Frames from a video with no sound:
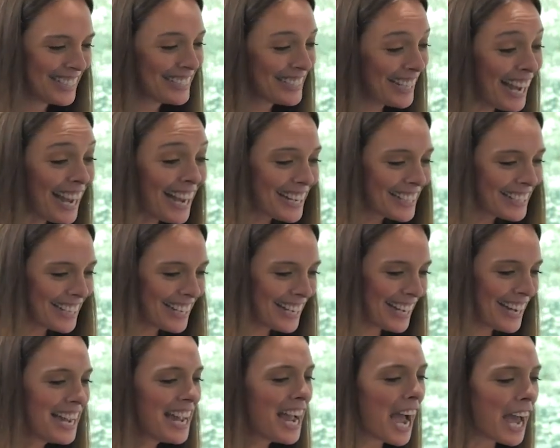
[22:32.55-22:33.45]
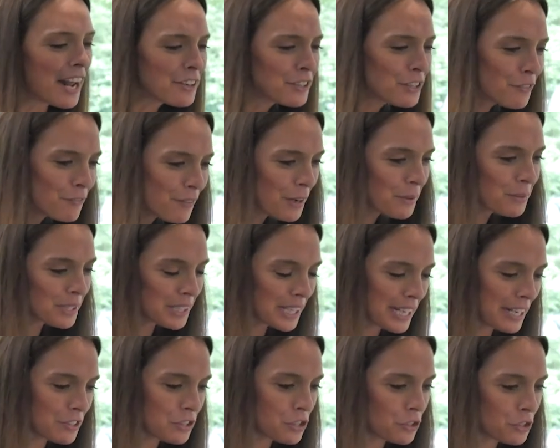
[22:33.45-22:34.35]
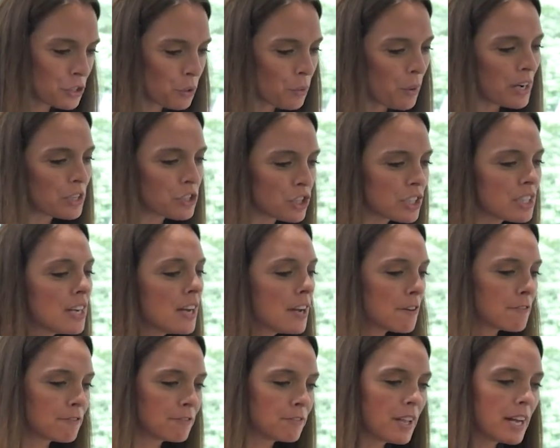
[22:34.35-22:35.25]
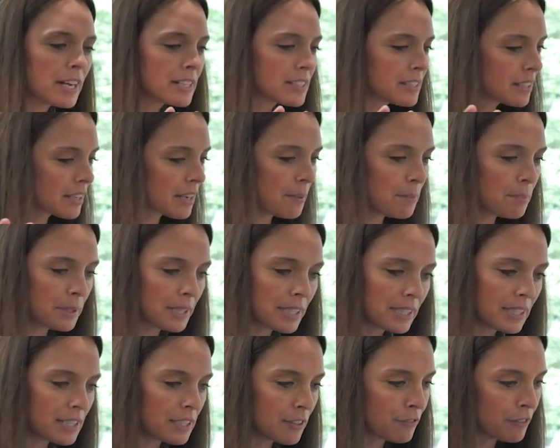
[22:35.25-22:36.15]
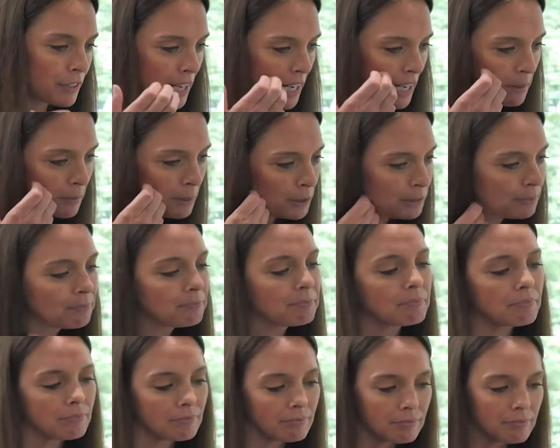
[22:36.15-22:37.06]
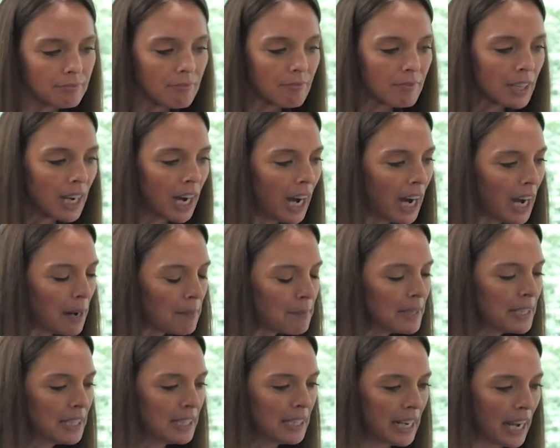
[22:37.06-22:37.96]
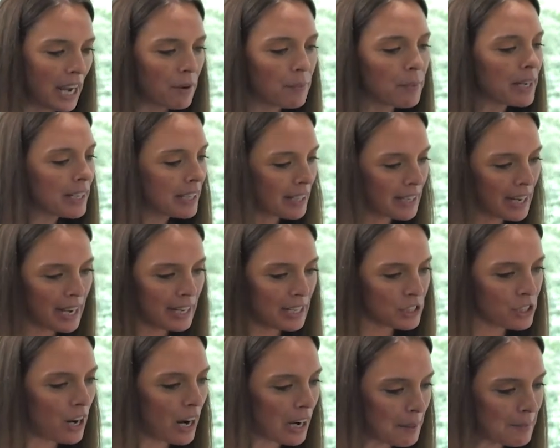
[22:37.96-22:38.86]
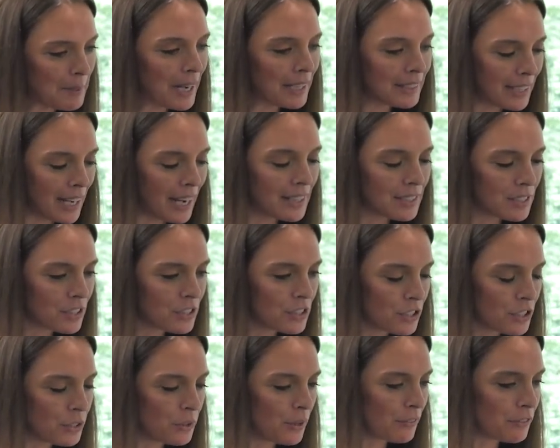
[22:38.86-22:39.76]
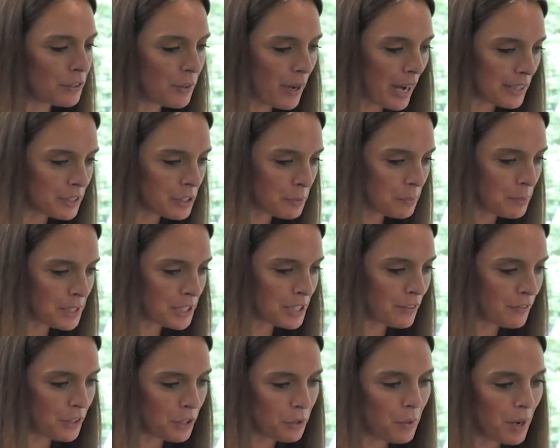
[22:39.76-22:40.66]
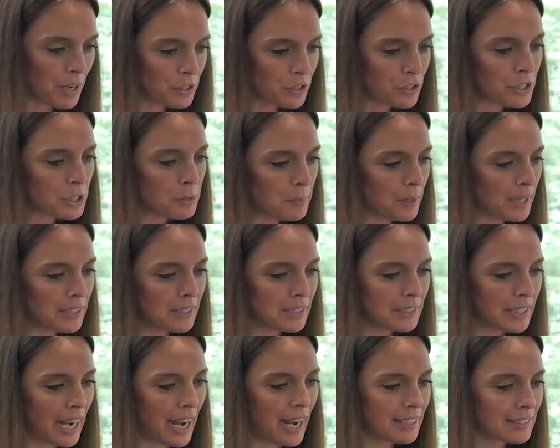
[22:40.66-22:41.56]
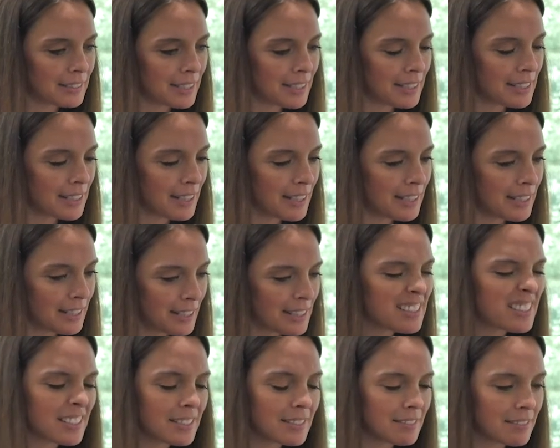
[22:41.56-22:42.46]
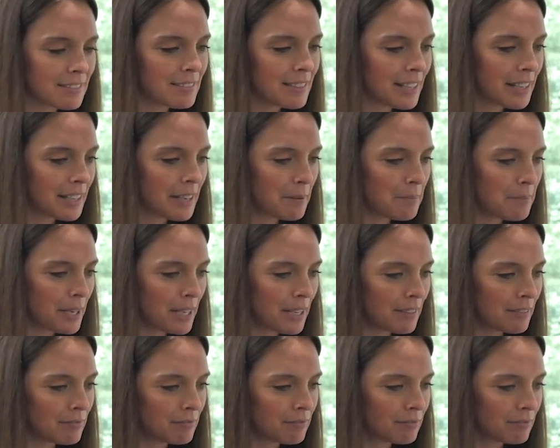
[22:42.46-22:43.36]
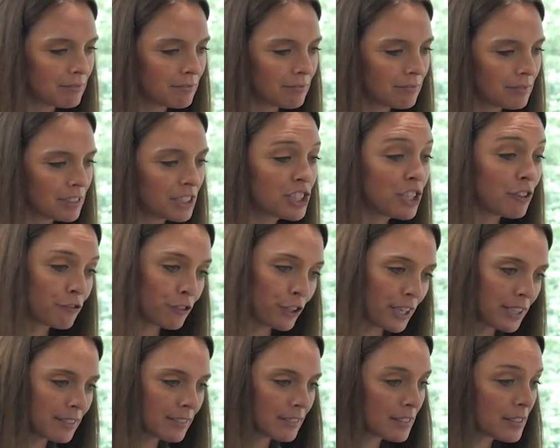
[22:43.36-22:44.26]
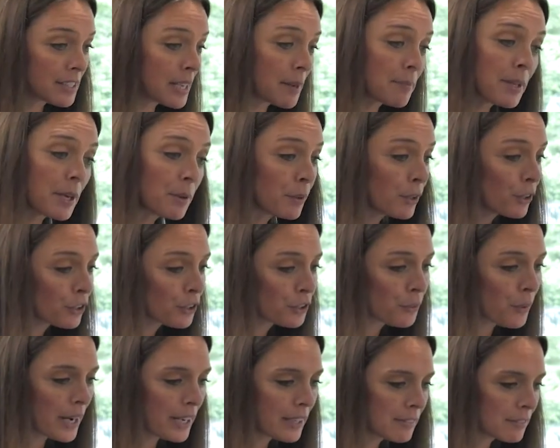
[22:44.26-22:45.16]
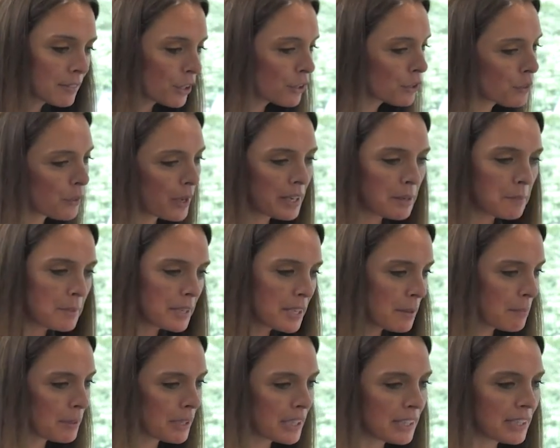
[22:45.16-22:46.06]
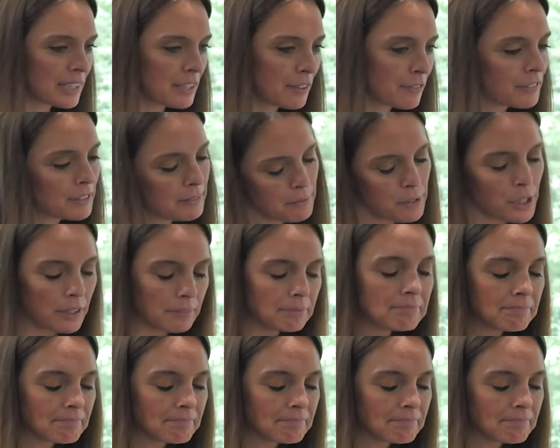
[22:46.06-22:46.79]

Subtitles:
Yeah. I don't know if I really answered your question. Flood is a completely different animal. And we can kind of talk about that too if you had specific questions. But yeah, it can be different. Same thing with earthquake. Earthquake can be completely different. So.